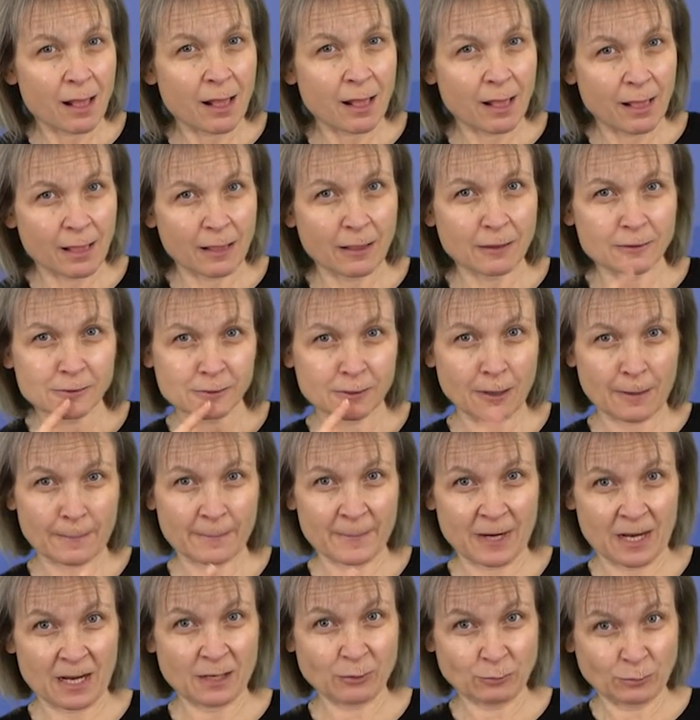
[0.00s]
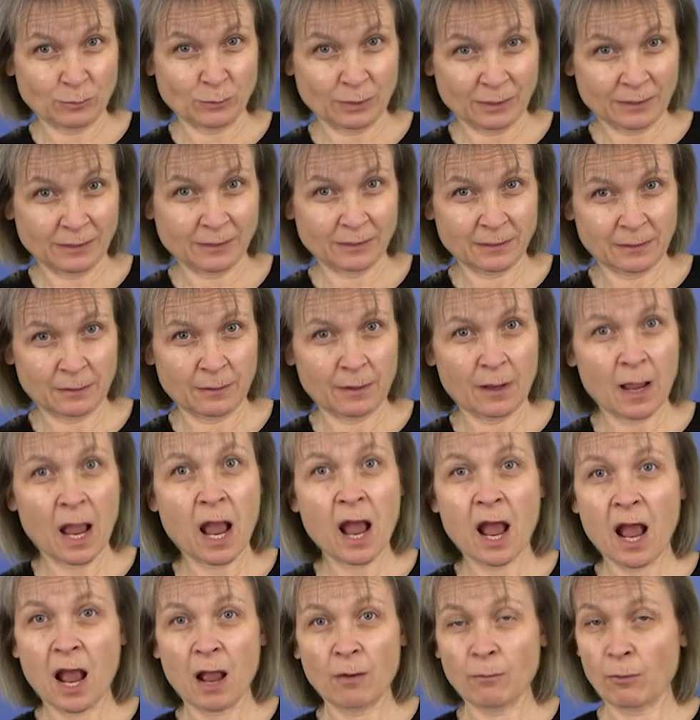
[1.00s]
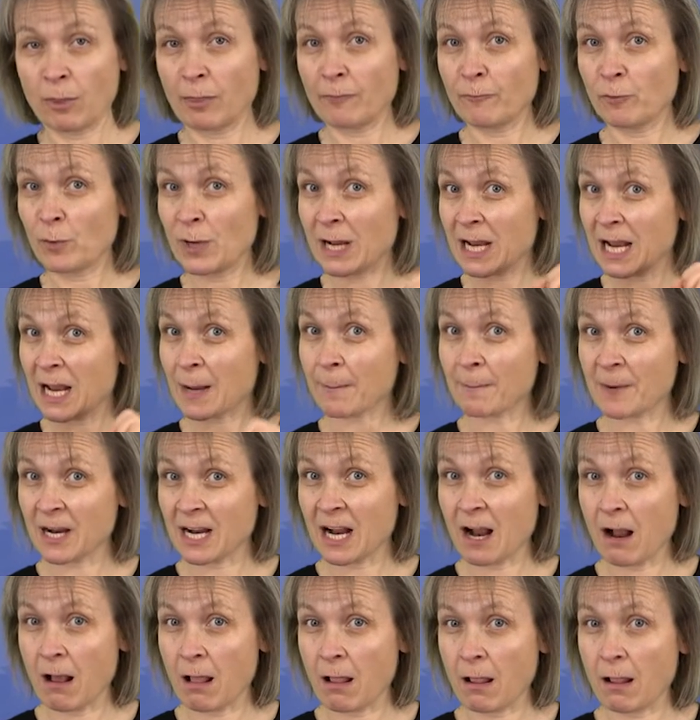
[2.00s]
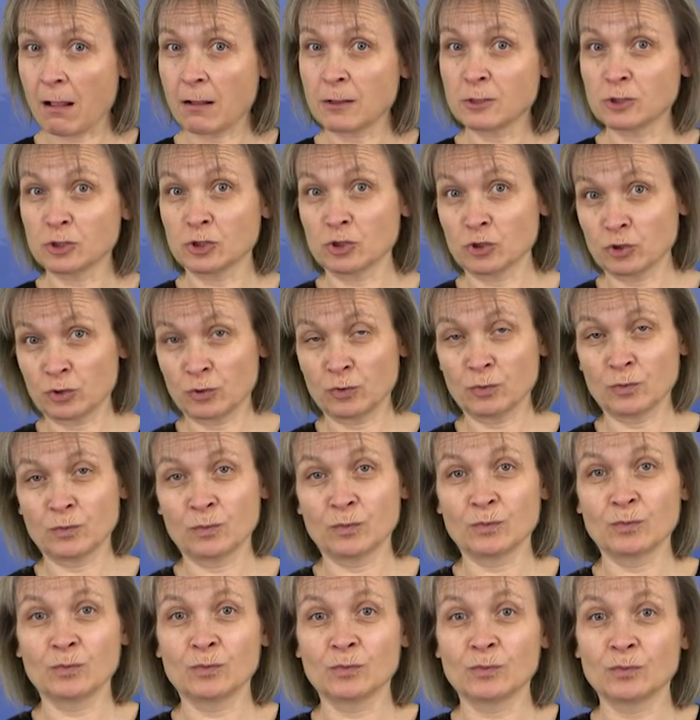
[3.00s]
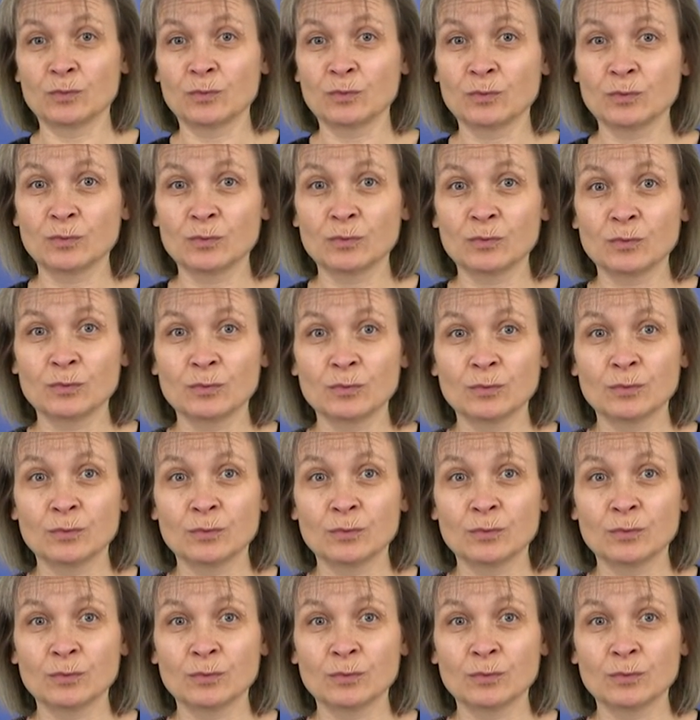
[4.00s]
Please give TfL your feedback on the new bus routes by sending an email